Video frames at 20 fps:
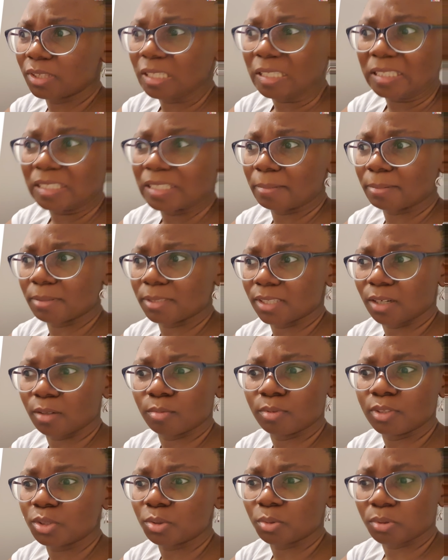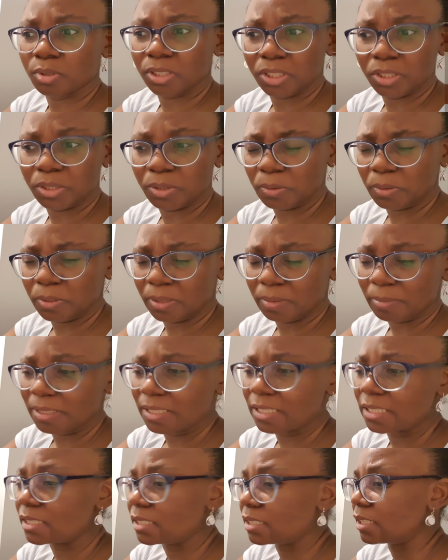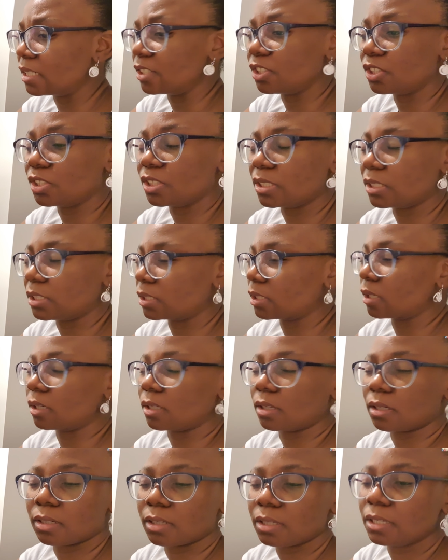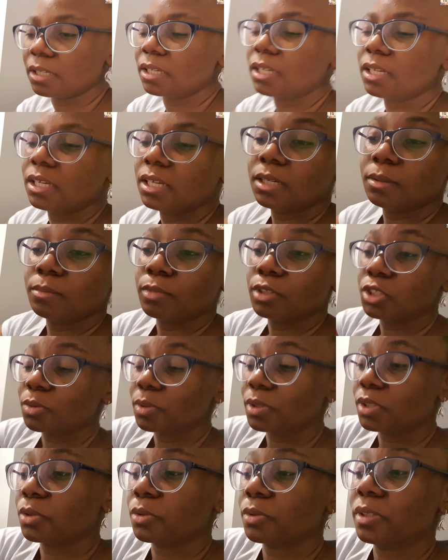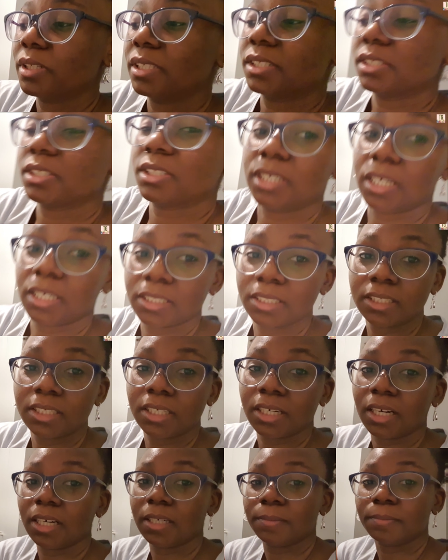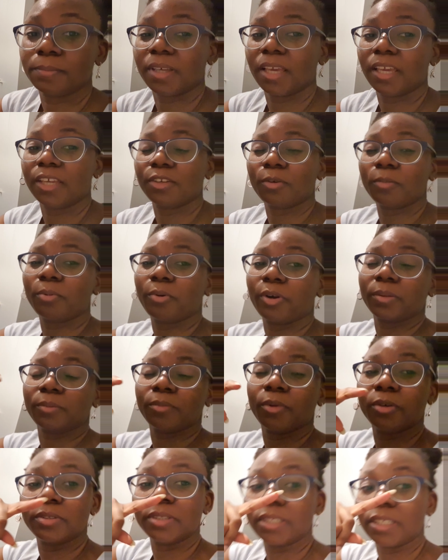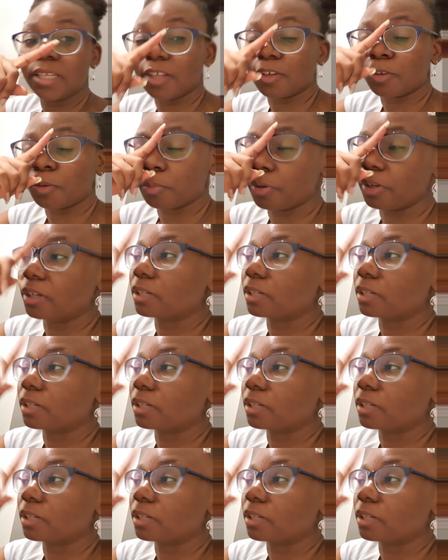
steps are, which order you do them in. It's just, but you know what, y'all, it's done. Ain't no point moaning, ain't no point